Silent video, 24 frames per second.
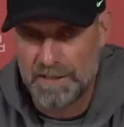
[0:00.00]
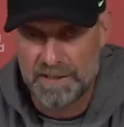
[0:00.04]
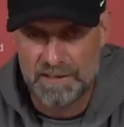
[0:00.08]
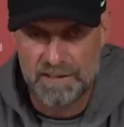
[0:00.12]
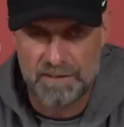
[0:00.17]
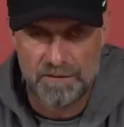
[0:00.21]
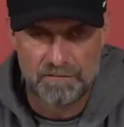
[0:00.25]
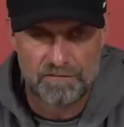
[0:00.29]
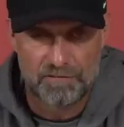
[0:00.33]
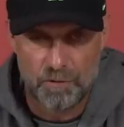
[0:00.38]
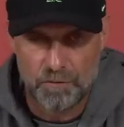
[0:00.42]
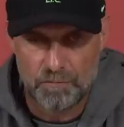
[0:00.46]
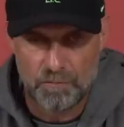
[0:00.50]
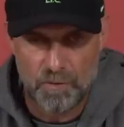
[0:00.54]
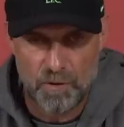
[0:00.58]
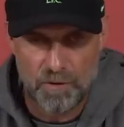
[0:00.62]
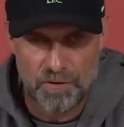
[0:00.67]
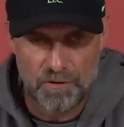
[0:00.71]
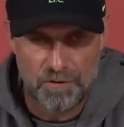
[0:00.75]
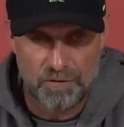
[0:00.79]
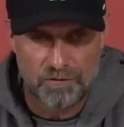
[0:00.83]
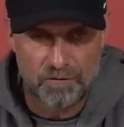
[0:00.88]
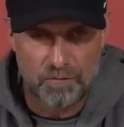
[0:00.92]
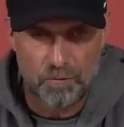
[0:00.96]
is a
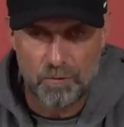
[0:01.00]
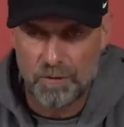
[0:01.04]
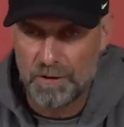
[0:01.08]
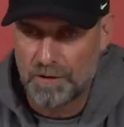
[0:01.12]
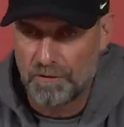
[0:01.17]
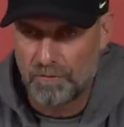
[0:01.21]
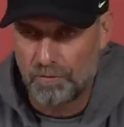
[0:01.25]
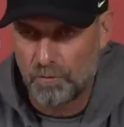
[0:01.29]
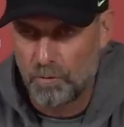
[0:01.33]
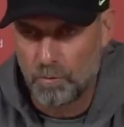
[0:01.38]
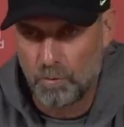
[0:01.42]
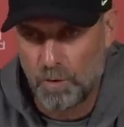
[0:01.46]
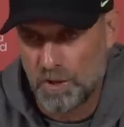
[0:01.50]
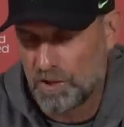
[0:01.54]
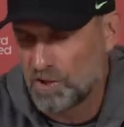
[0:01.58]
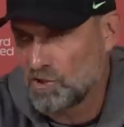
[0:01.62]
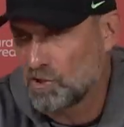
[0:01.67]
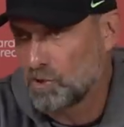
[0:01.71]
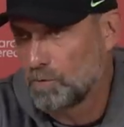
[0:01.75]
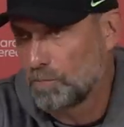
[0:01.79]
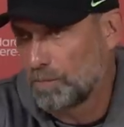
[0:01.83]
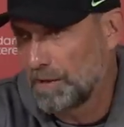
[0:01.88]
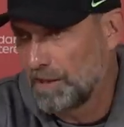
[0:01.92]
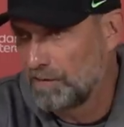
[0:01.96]
footballer through and through,
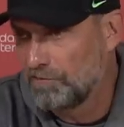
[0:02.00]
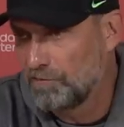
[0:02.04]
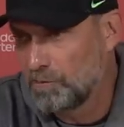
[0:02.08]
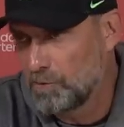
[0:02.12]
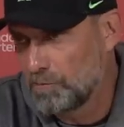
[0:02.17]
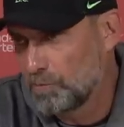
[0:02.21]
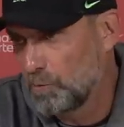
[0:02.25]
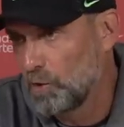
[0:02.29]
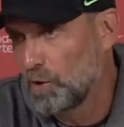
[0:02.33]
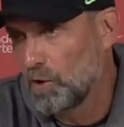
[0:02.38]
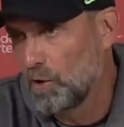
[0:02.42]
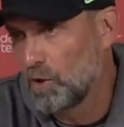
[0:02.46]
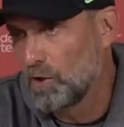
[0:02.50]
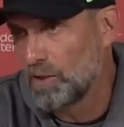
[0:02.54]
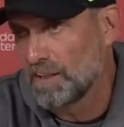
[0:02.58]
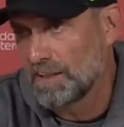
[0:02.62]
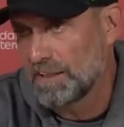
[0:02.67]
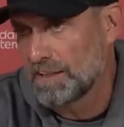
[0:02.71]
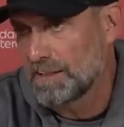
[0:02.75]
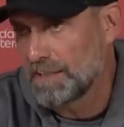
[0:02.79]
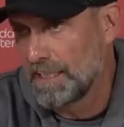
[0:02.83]
wants to play football all the